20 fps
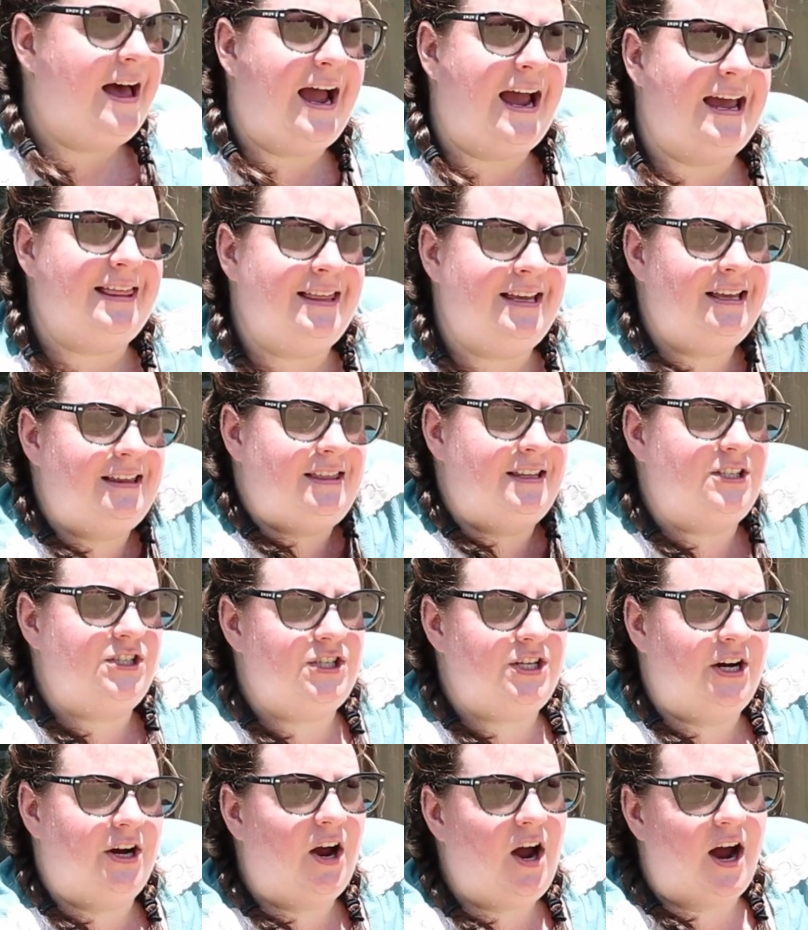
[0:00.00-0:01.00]
I think
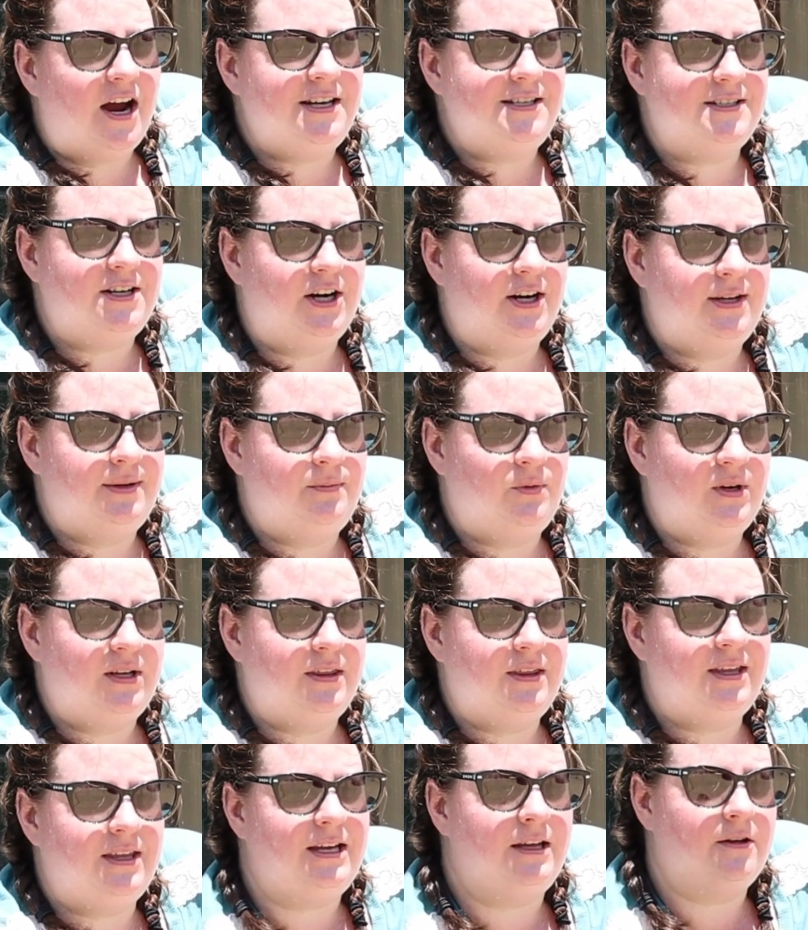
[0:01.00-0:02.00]
this year I started
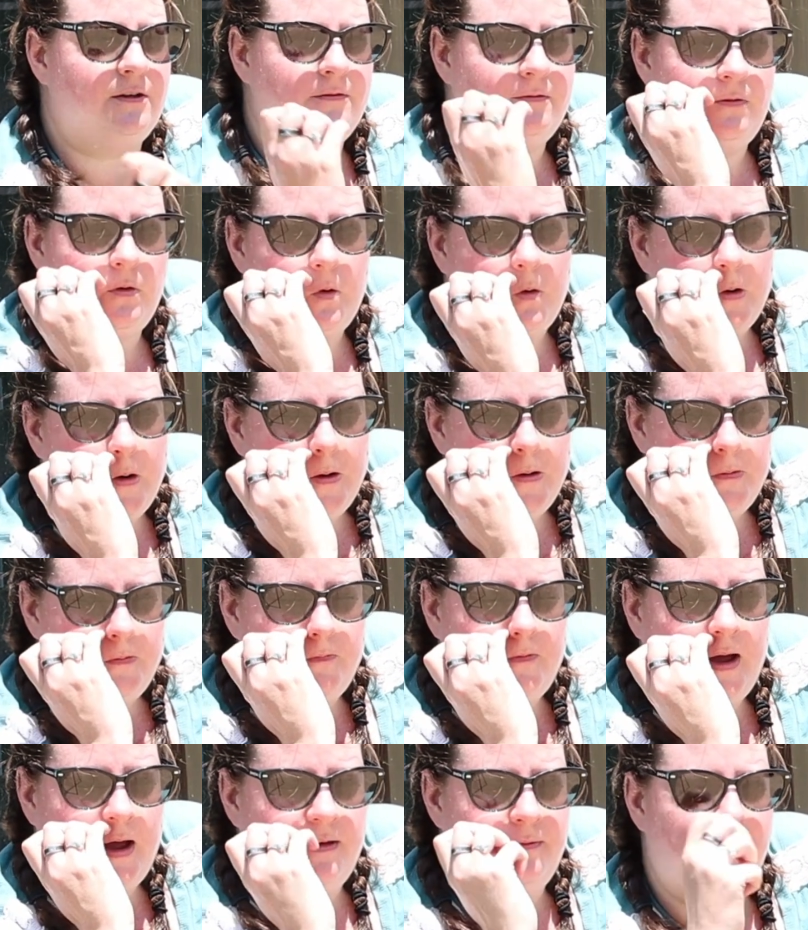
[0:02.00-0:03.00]
with either 4 or
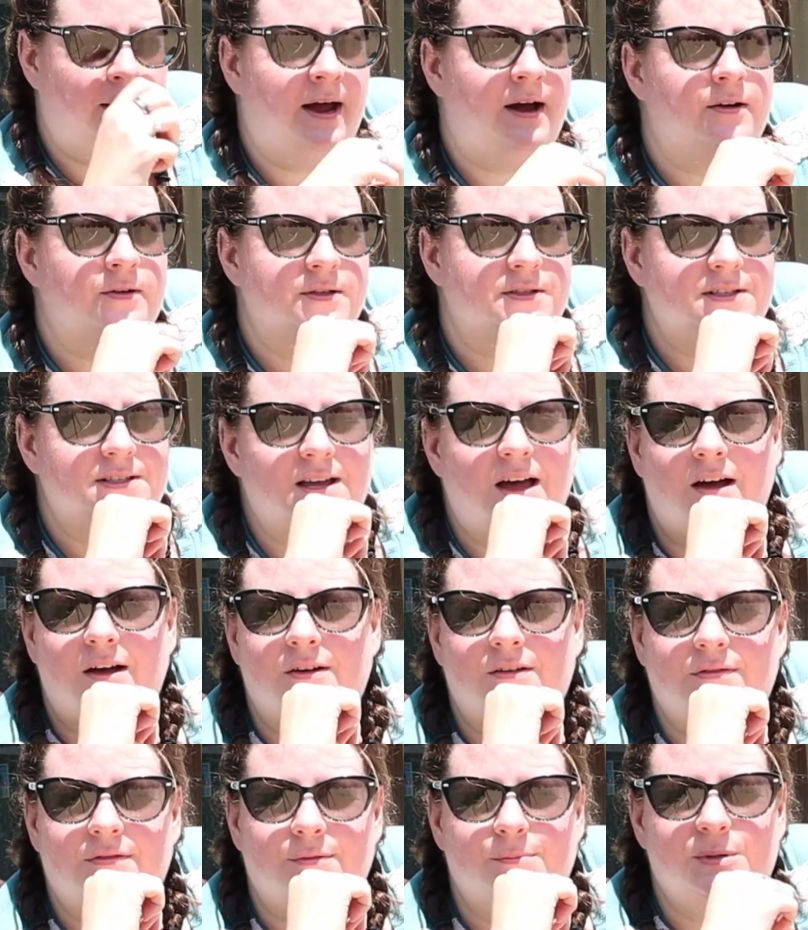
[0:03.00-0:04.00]
5 pounds
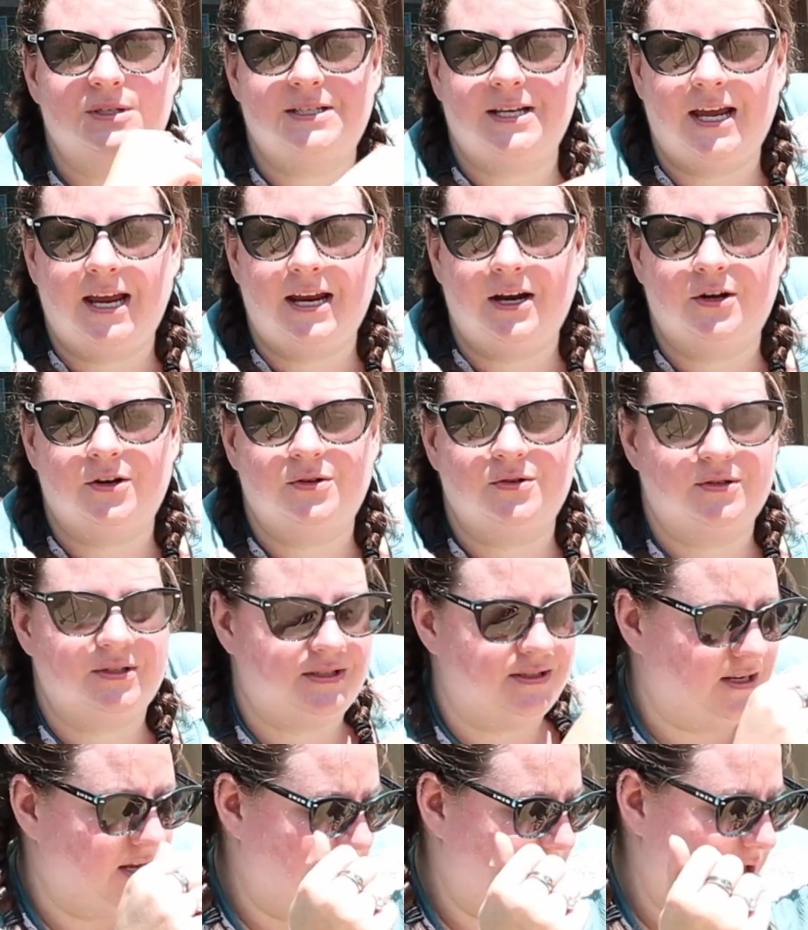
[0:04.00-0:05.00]
of
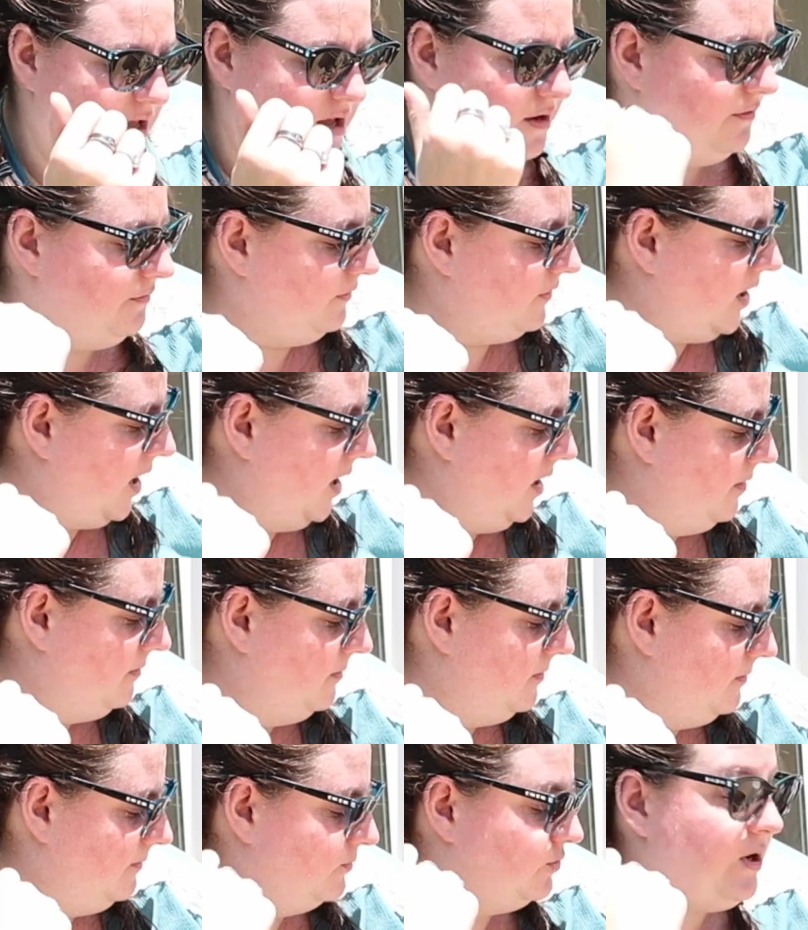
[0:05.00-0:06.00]
potatoes
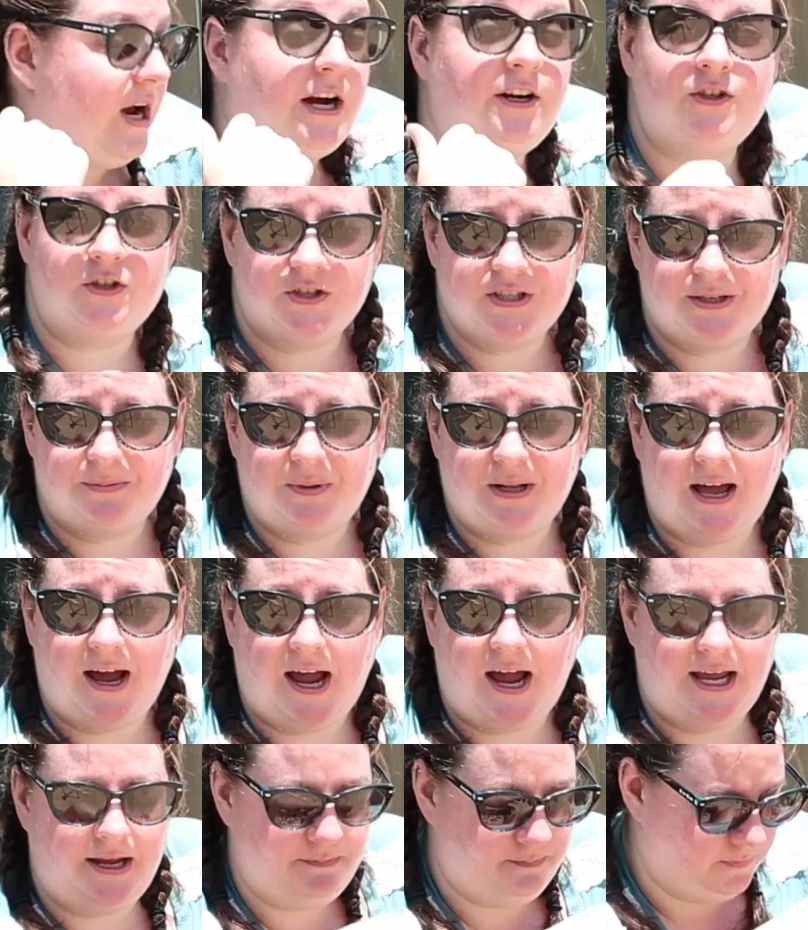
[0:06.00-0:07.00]
from Tractor
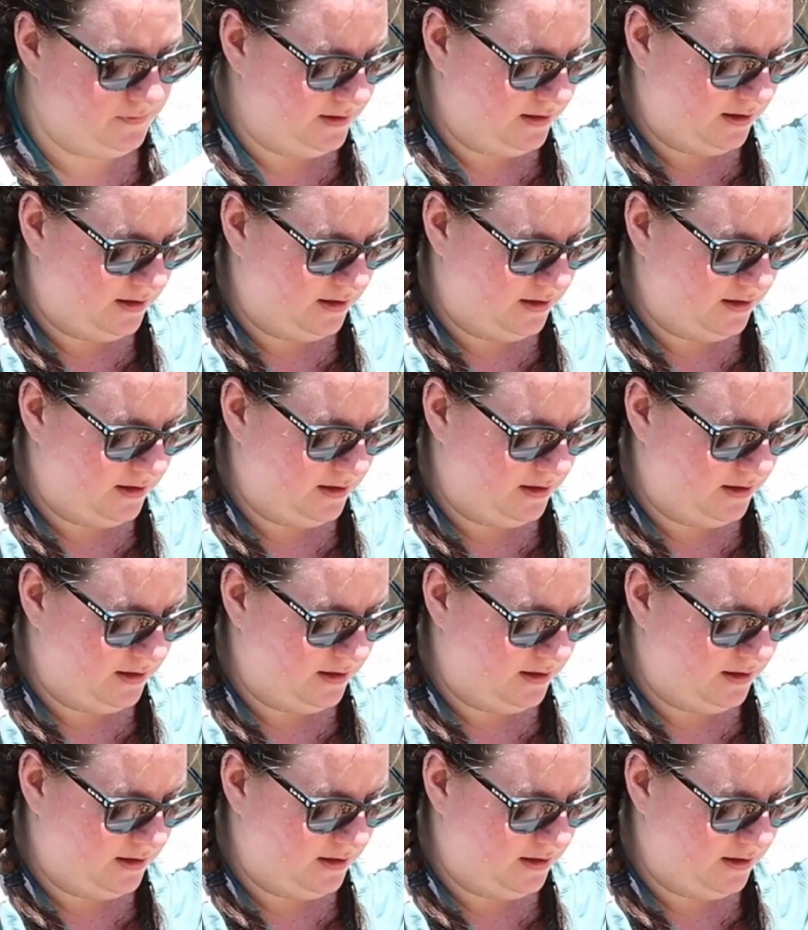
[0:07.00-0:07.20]
Supply.